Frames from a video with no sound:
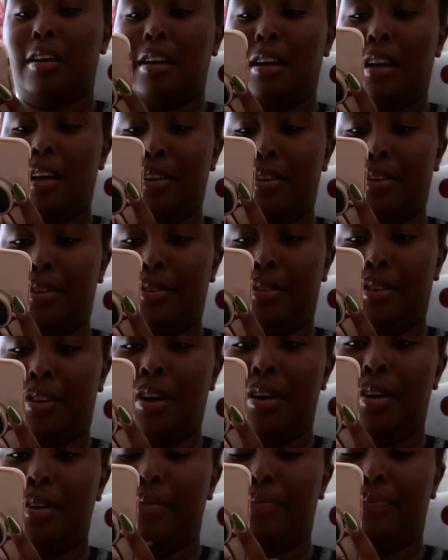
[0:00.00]
I don't know,
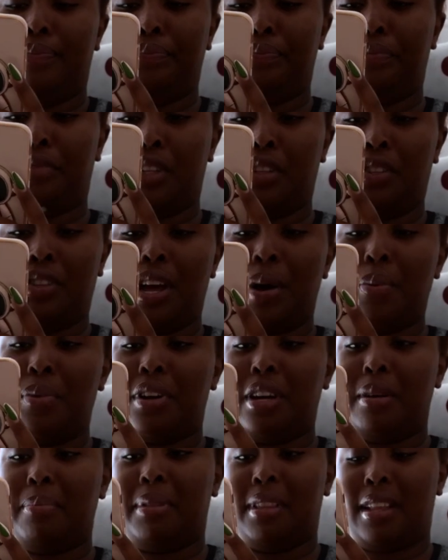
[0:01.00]
y'all. So I
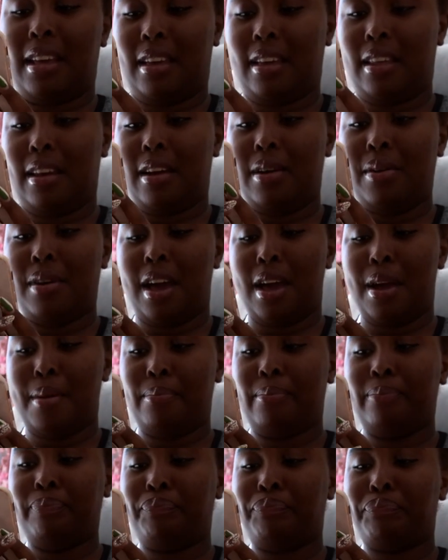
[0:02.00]
woke up late, okay?
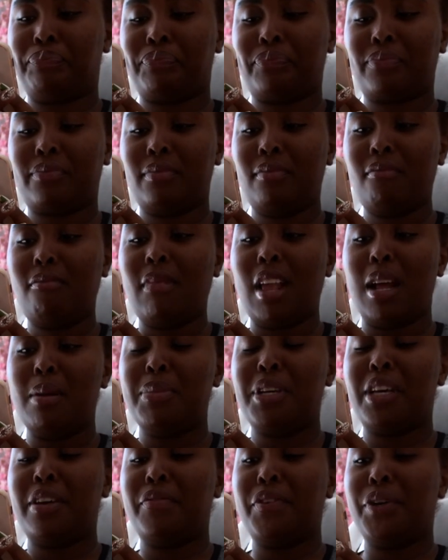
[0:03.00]
I'm
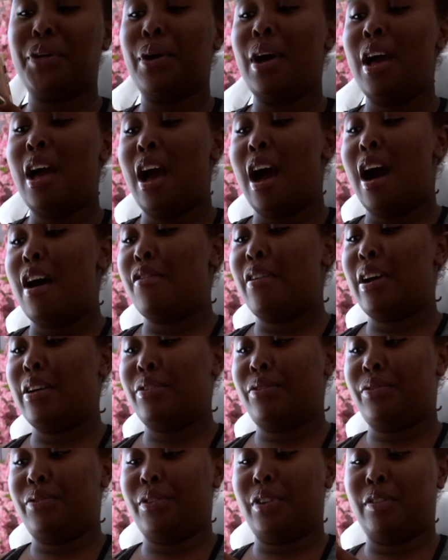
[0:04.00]
gonna give you a
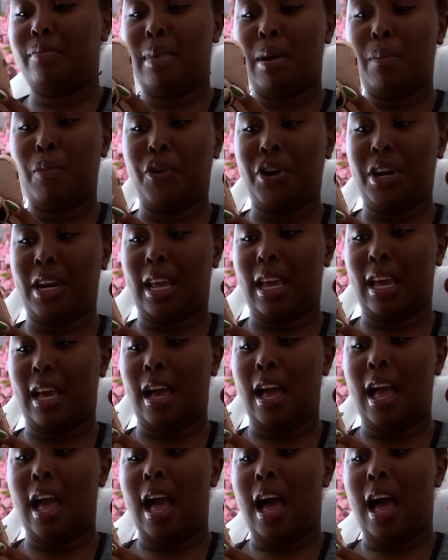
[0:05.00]
run through of my morning.